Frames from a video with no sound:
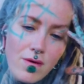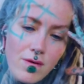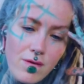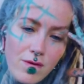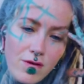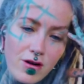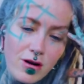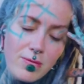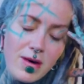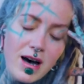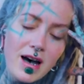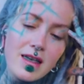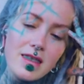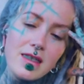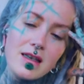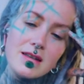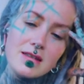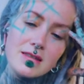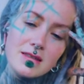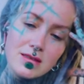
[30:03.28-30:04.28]
from
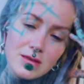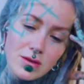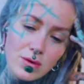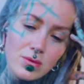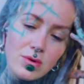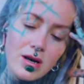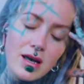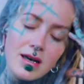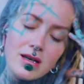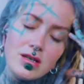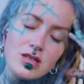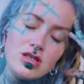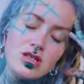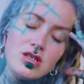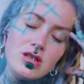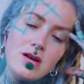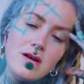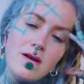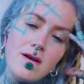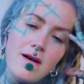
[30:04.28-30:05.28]
others' knowledge
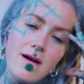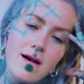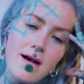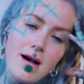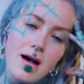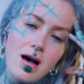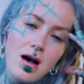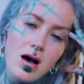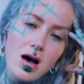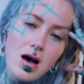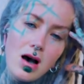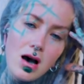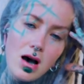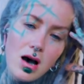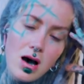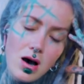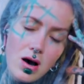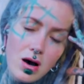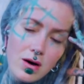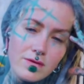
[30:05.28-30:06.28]

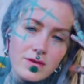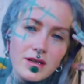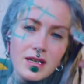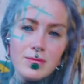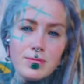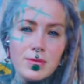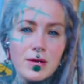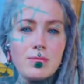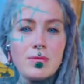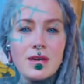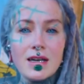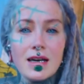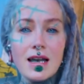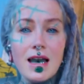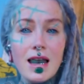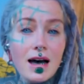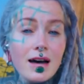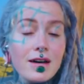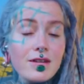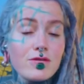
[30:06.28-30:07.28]
of keeping me
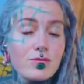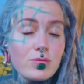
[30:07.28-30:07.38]
alive,